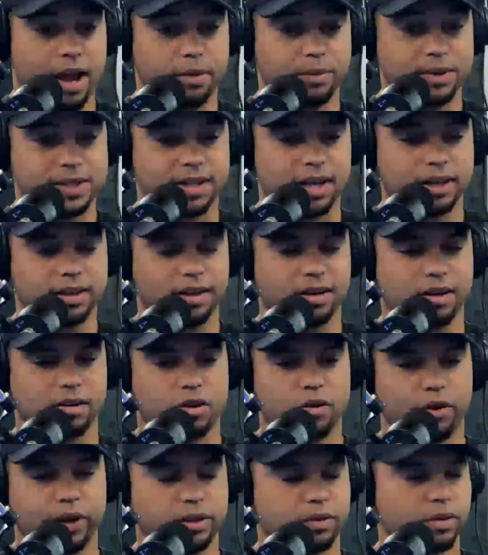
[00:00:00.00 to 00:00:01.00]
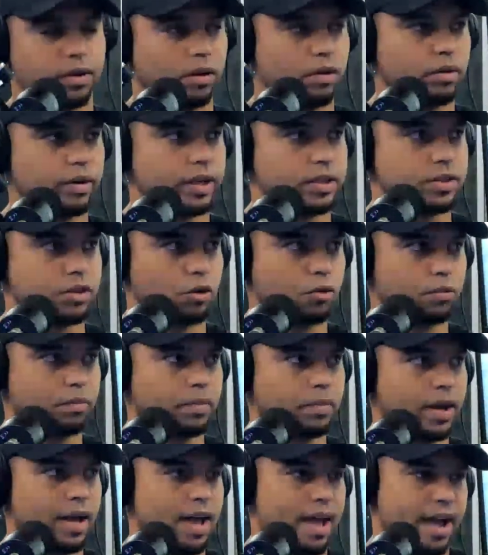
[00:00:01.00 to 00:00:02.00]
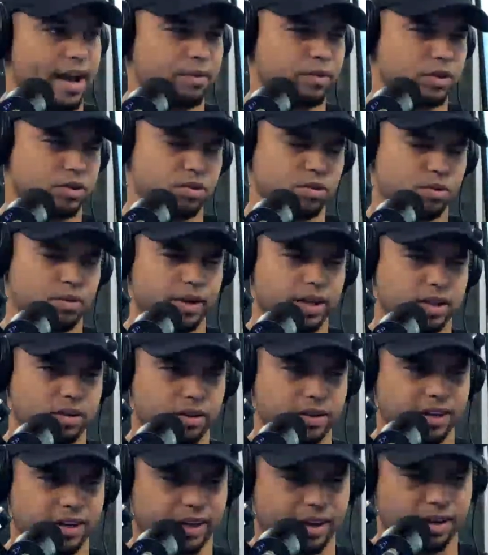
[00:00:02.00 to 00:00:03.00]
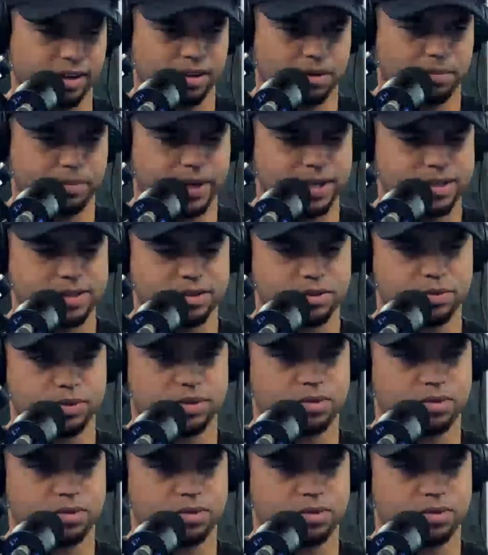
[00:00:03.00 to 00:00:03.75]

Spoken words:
And we started out going to the old age home, and we used to do it on a regular basis.